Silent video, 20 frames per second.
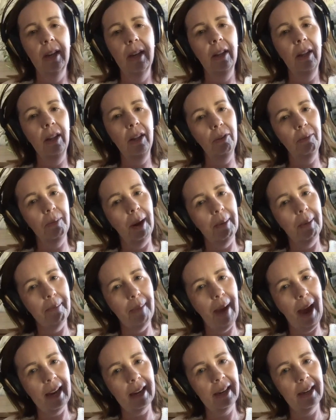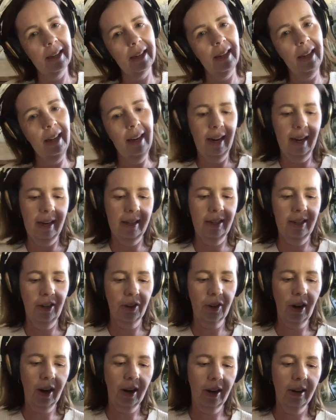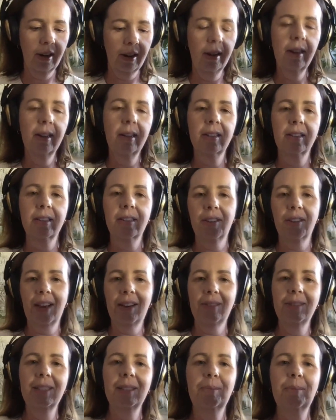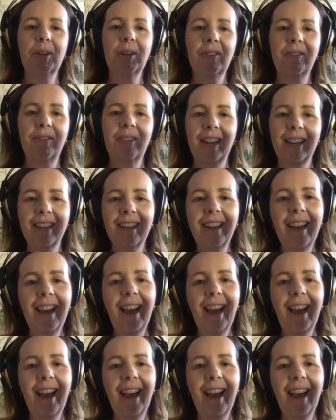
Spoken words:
loop on back and head to your car. So that one's pretty fun.